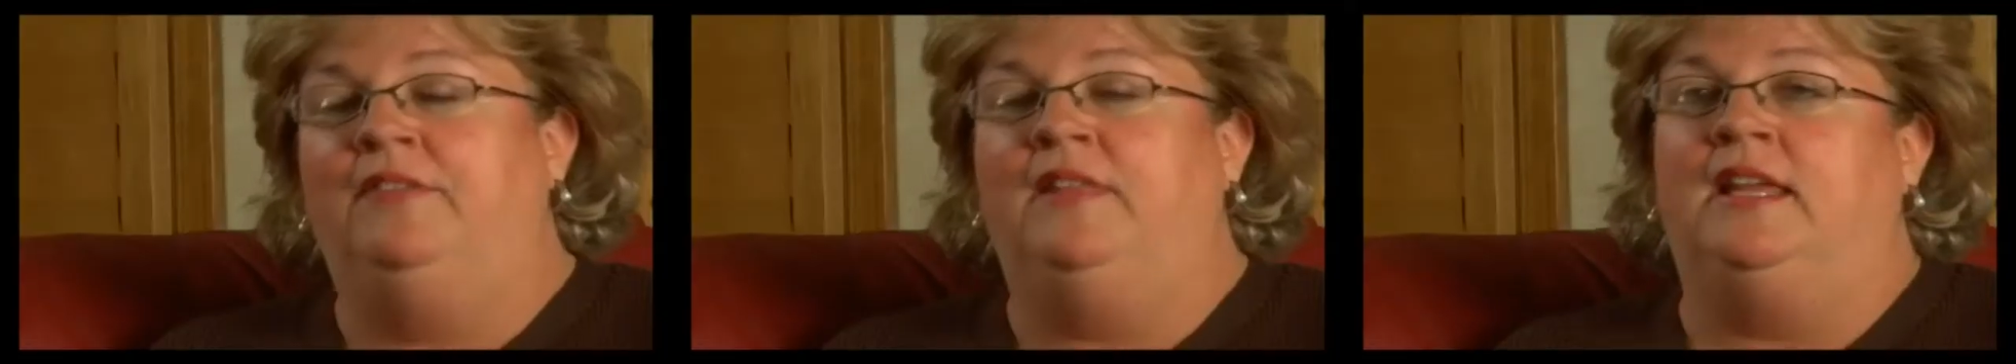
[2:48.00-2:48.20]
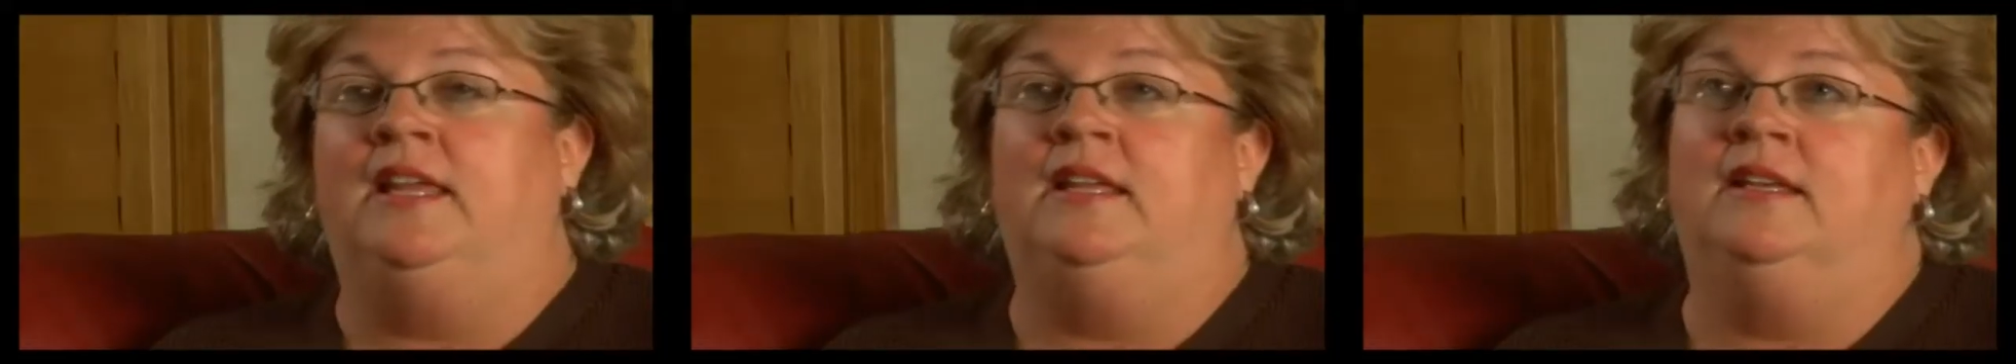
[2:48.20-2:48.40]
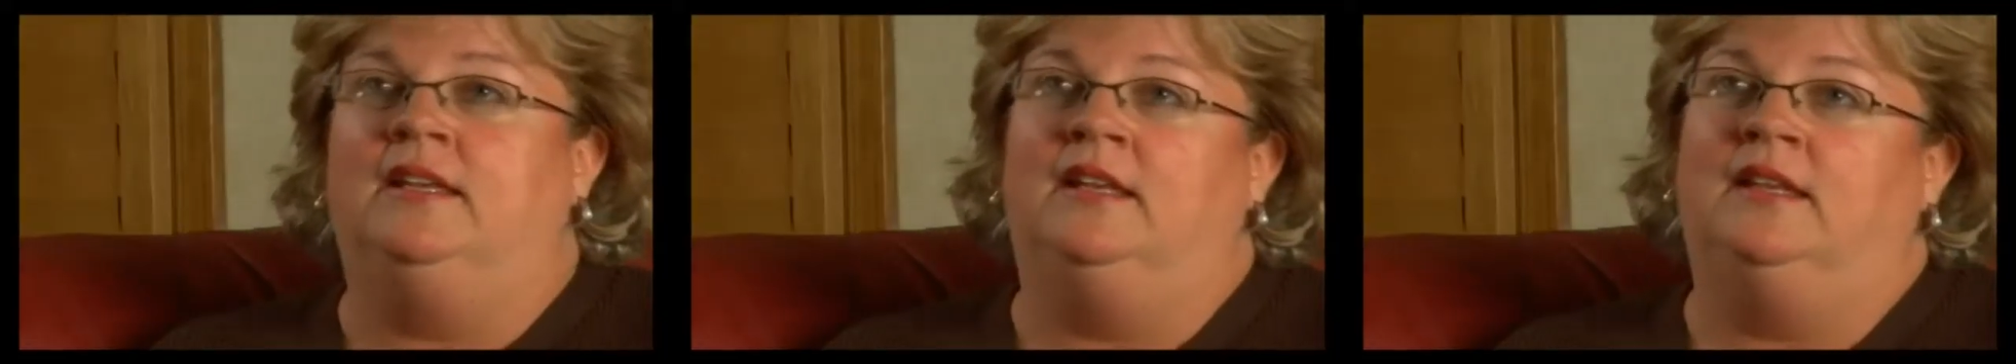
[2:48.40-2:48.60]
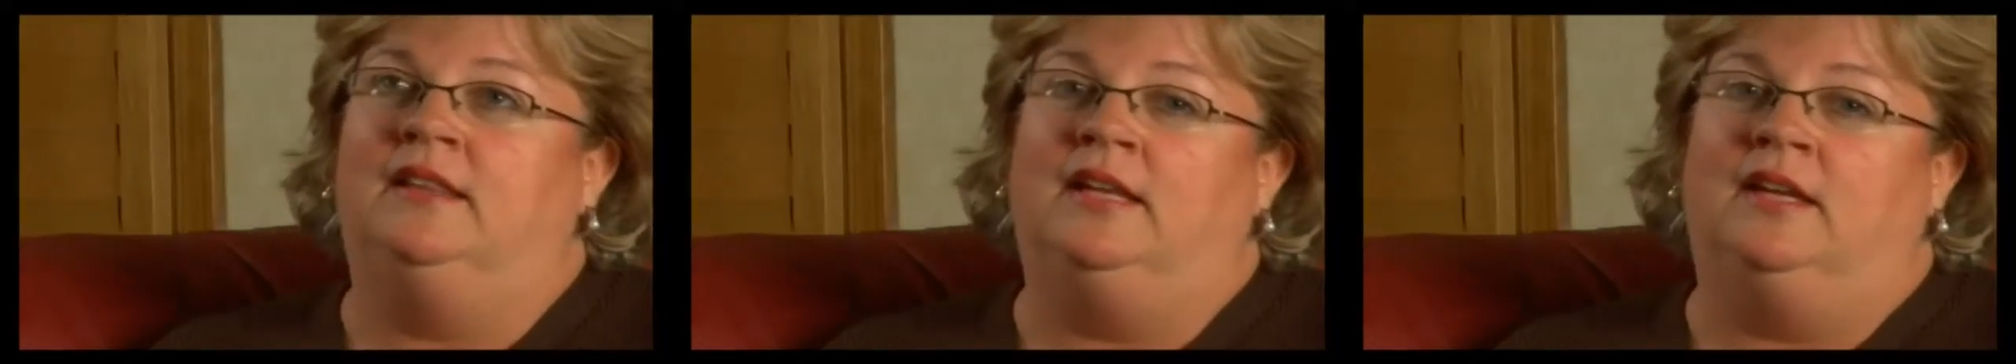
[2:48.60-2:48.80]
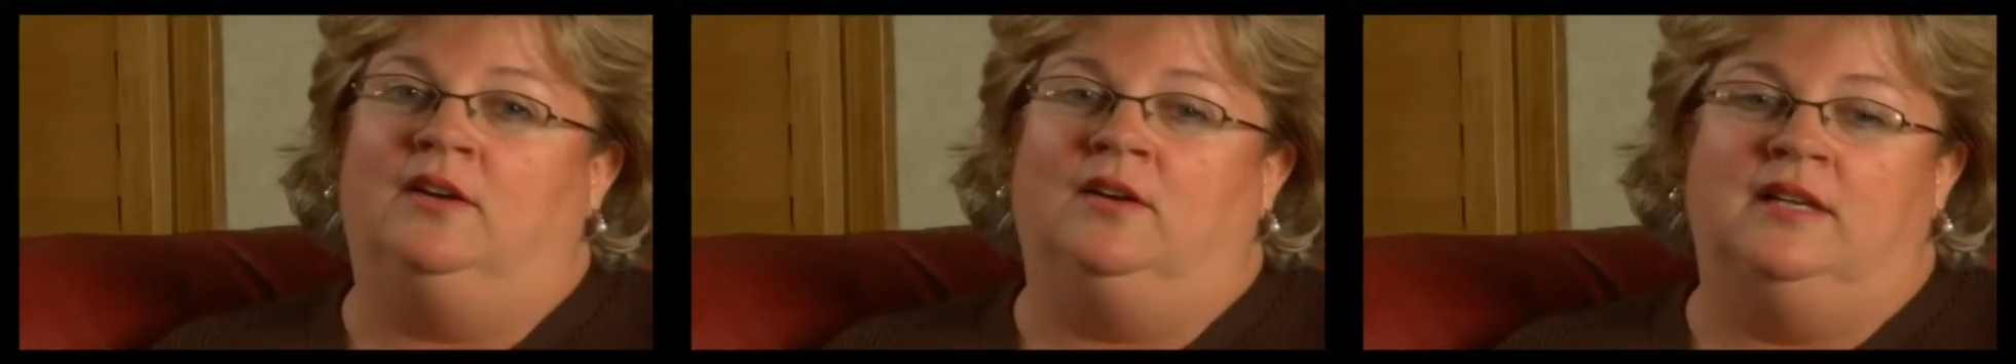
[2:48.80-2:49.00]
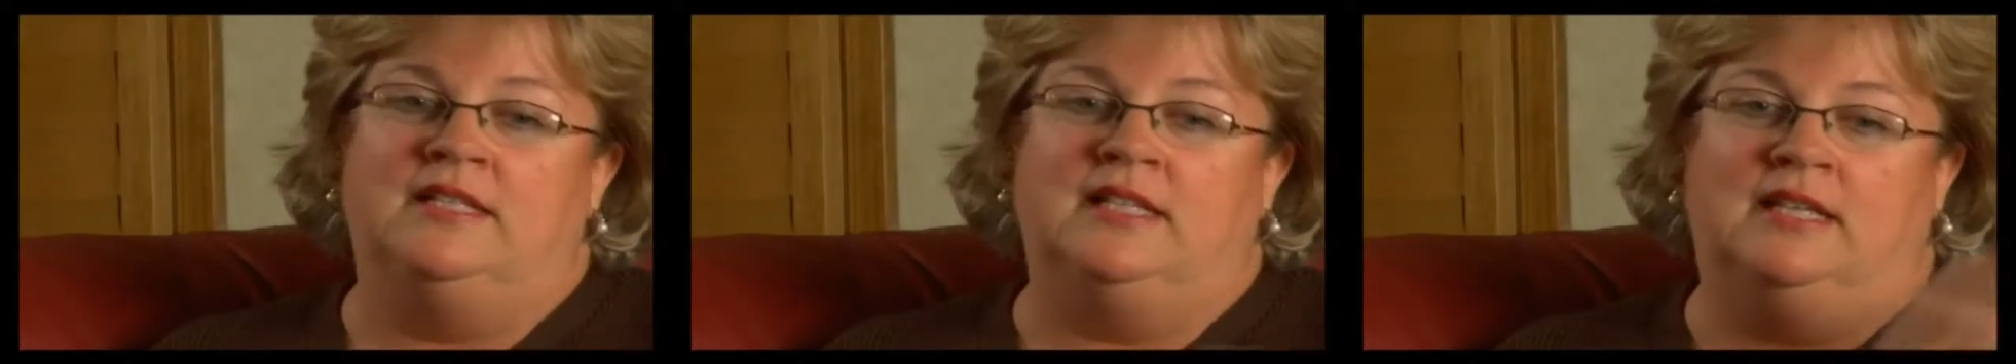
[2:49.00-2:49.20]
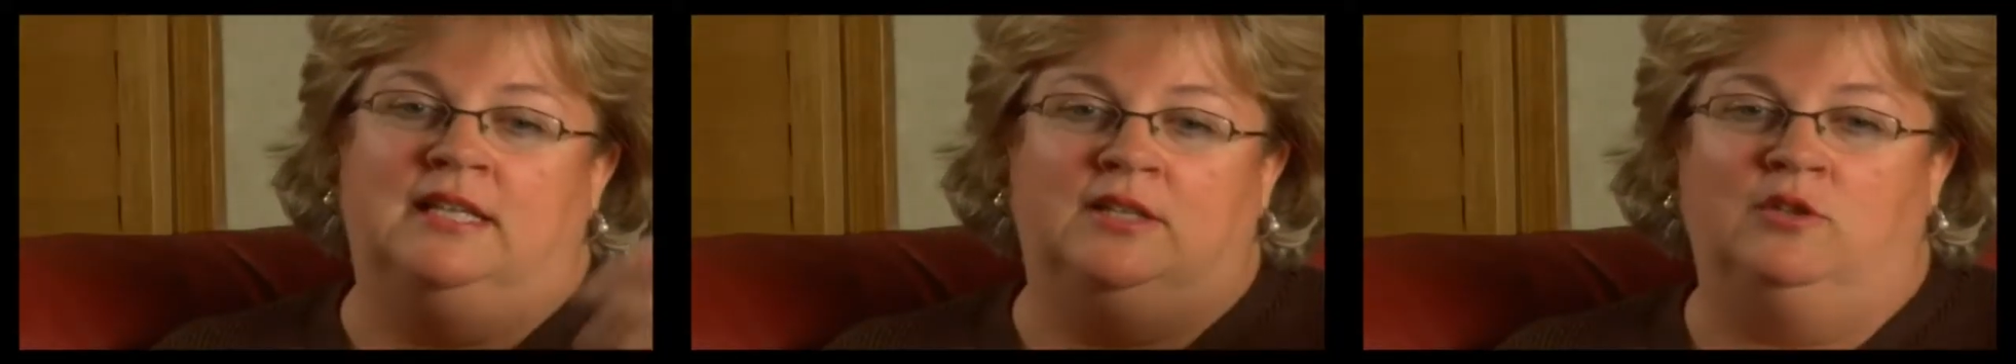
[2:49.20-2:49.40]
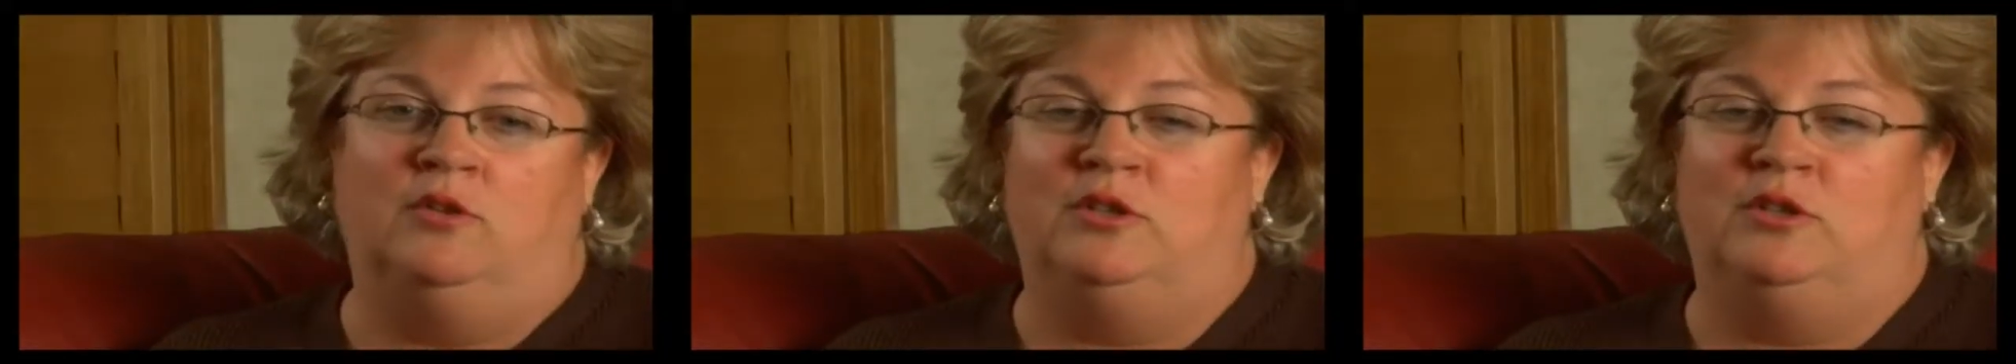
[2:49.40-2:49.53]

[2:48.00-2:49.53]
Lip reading: And then there is an